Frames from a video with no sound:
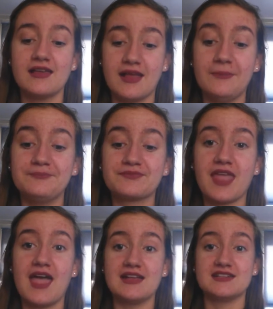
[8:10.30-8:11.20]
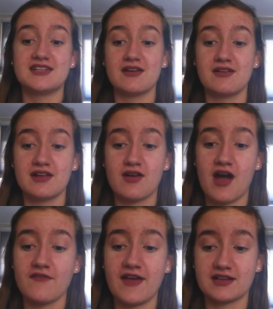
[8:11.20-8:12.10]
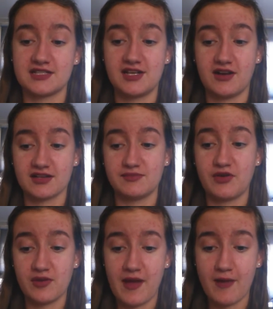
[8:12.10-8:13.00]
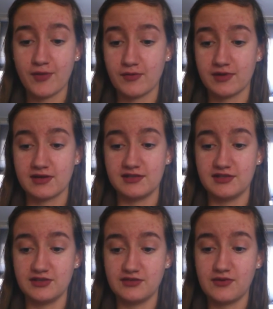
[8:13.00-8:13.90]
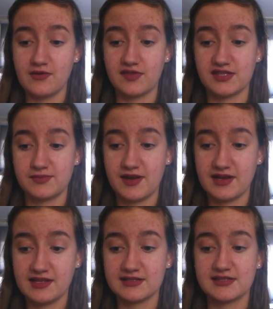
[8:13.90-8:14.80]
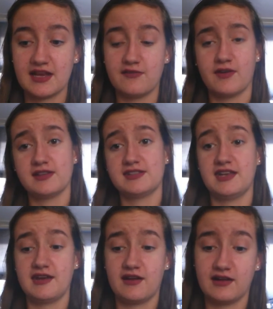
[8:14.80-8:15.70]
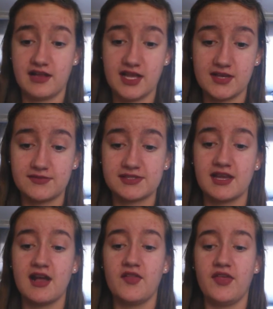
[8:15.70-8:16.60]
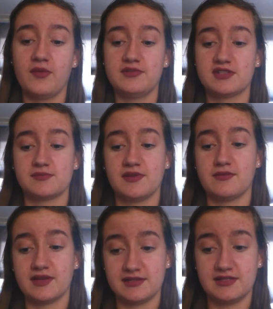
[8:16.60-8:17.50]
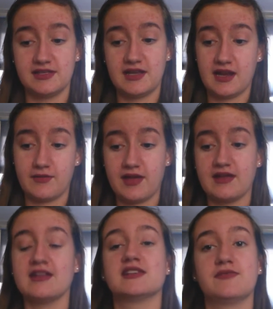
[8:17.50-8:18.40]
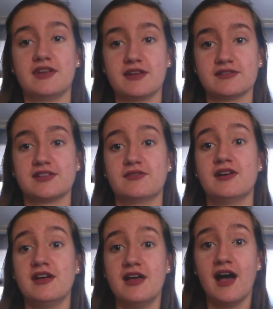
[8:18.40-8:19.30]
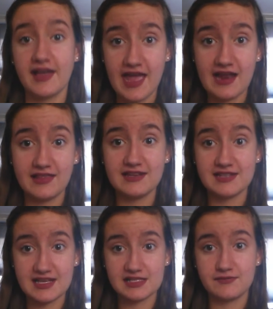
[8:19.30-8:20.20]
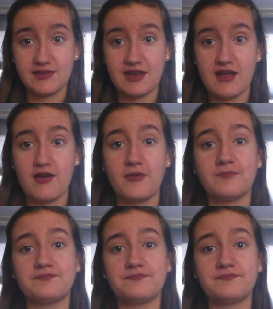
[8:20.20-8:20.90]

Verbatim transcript: Yep. And Charity Croft actually talks more about what we could do with this money instead of wasting it on gifts. They'll just be wasted anyway in his video. So, again, a link to his video